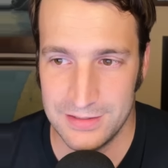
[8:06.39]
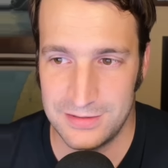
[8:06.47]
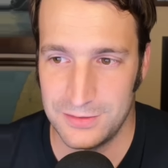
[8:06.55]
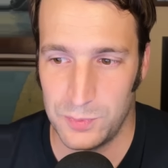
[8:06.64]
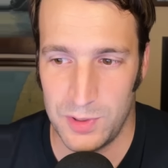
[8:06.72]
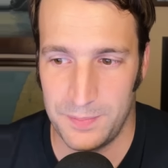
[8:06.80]

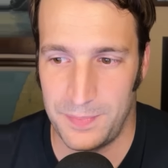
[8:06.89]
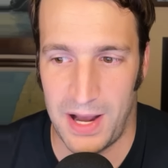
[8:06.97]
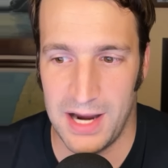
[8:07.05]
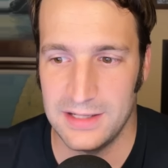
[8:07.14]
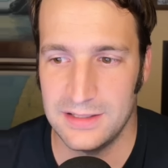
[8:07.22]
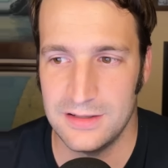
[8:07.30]
is what
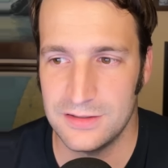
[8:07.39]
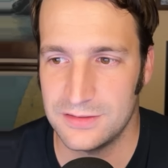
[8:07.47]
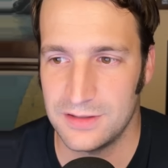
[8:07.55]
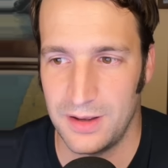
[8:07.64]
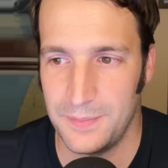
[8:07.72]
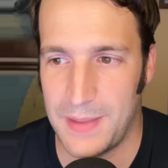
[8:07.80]
Biden is
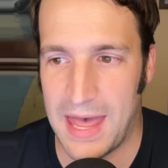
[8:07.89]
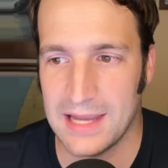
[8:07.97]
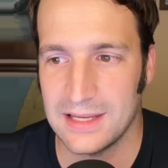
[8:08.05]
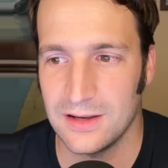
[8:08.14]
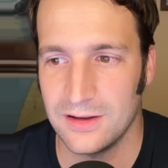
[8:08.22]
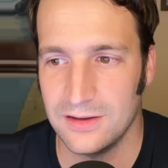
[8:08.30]

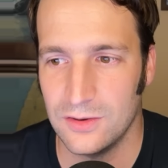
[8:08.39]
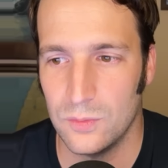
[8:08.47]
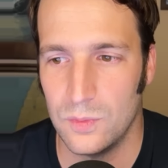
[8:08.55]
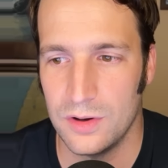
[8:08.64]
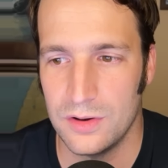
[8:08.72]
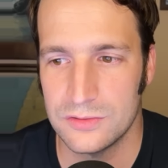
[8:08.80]
backing, you know,
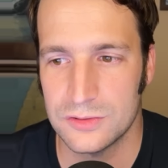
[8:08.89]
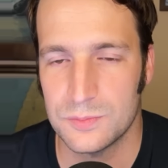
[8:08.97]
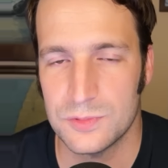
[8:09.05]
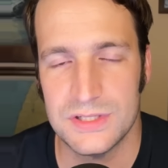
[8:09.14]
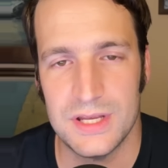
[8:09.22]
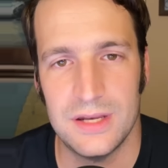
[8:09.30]

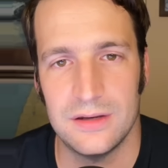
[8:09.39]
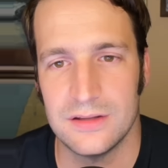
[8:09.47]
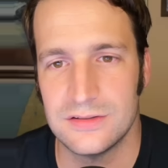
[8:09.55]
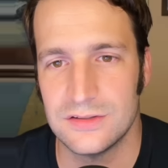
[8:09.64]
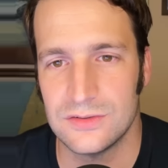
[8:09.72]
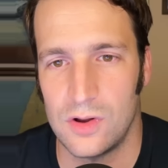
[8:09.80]
100%.
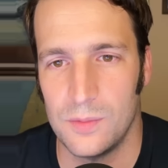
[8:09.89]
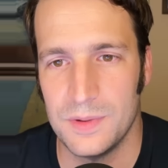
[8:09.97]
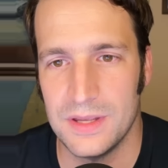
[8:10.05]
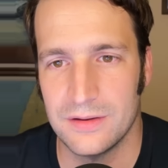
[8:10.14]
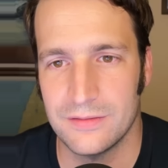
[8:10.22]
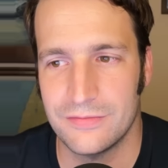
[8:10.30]
This is all
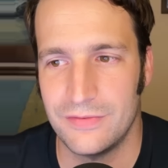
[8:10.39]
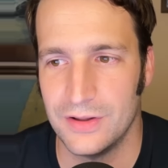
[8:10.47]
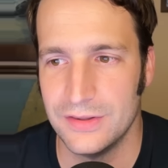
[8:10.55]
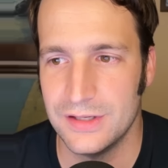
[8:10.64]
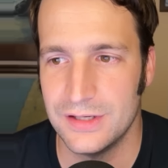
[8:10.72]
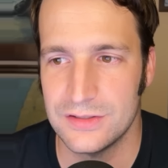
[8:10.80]
being
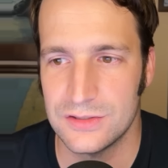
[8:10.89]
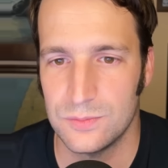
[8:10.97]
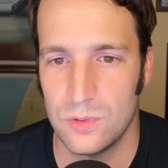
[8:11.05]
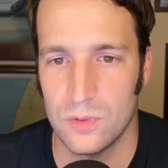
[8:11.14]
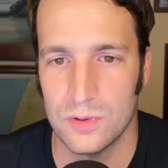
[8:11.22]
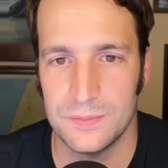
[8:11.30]
funded and
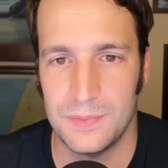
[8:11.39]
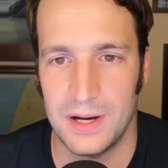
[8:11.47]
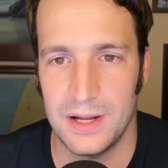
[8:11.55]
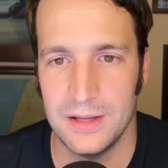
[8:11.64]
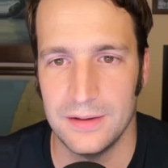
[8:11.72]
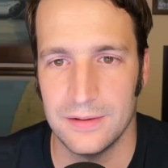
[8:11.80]
supported
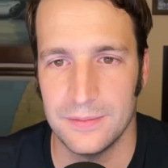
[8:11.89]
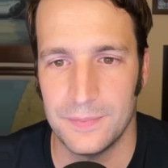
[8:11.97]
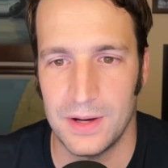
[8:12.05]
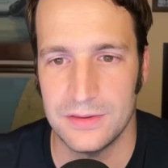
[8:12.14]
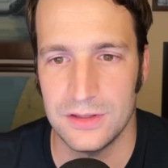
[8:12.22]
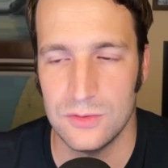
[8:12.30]
by
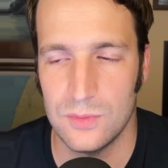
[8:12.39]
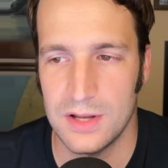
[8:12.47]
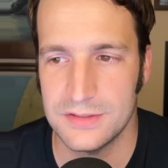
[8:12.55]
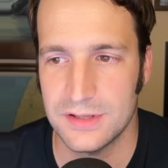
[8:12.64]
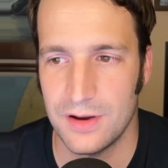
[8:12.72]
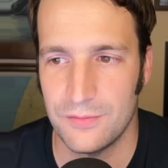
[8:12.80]
the
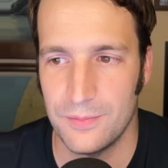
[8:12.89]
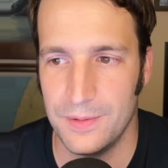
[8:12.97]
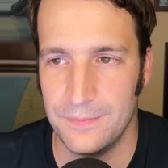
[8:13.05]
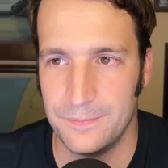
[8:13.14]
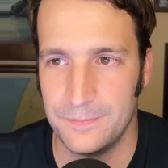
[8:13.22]
U.S. government.